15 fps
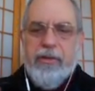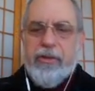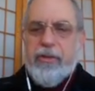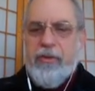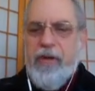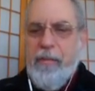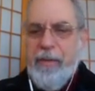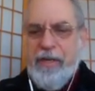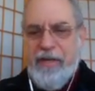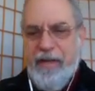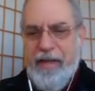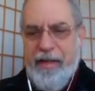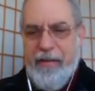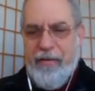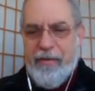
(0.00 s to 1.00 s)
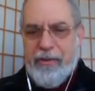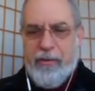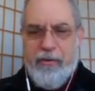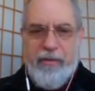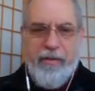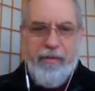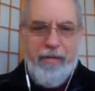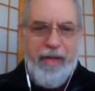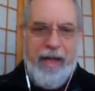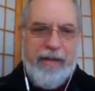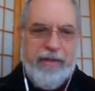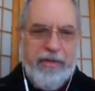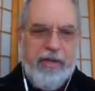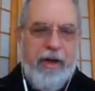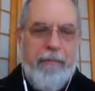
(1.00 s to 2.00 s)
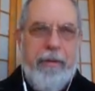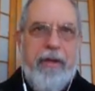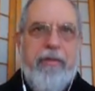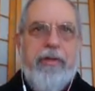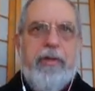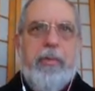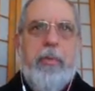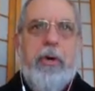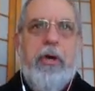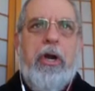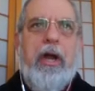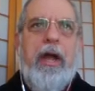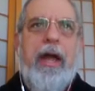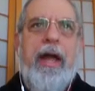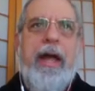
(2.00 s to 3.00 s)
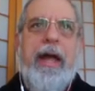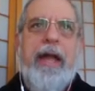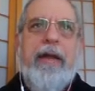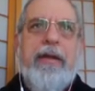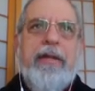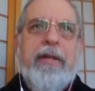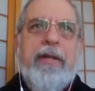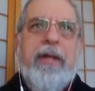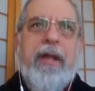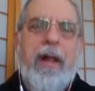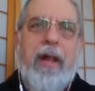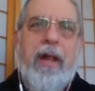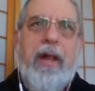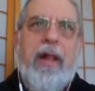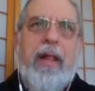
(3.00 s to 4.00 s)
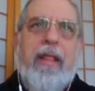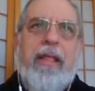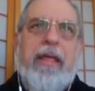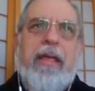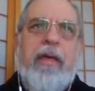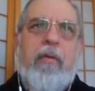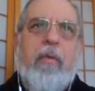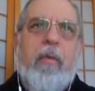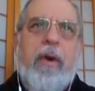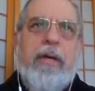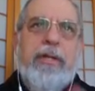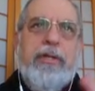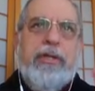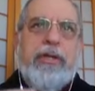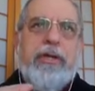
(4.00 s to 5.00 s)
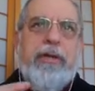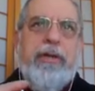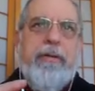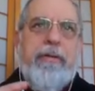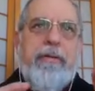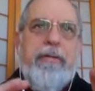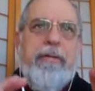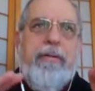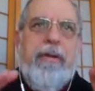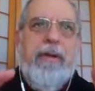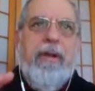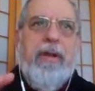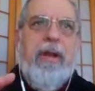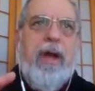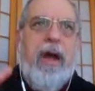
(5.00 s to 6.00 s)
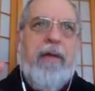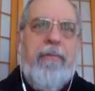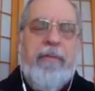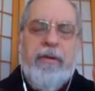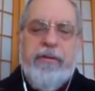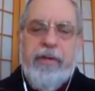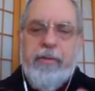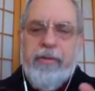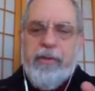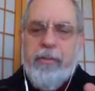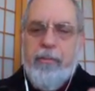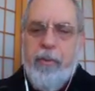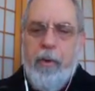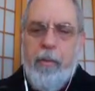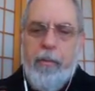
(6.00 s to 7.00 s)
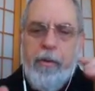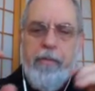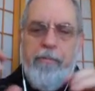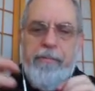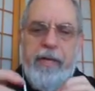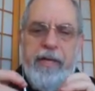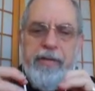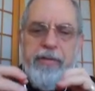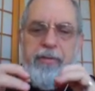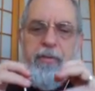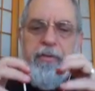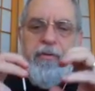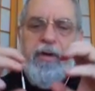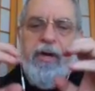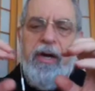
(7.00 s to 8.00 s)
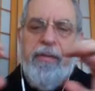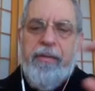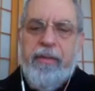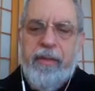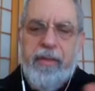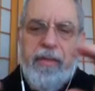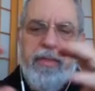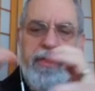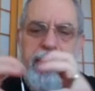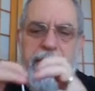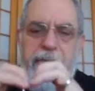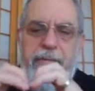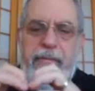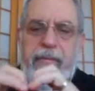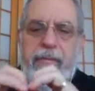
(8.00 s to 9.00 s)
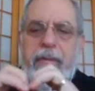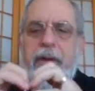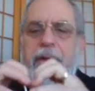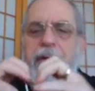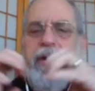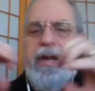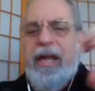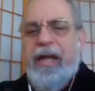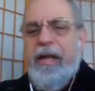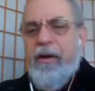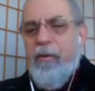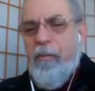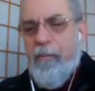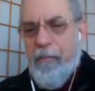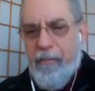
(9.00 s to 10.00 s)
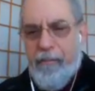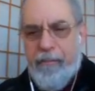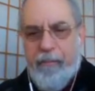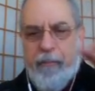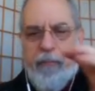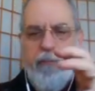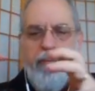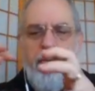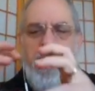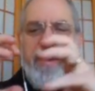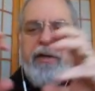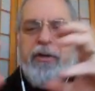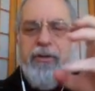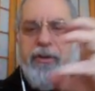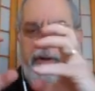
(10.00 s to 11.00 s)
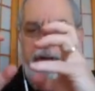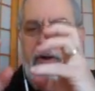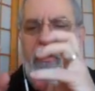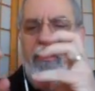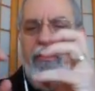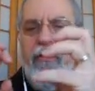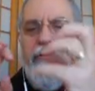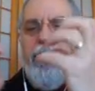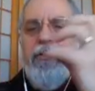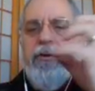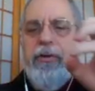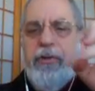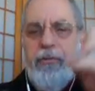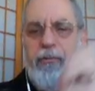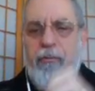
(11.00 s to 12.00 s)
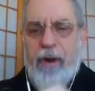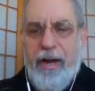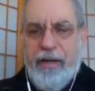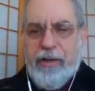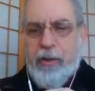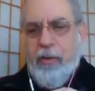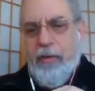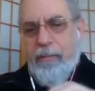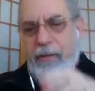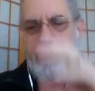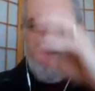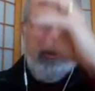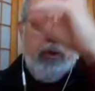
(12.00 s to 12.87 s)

So coming together is sort of the last topic of this book, and it was I felt it was appropriate because we've got NATO on the verge of fracturing because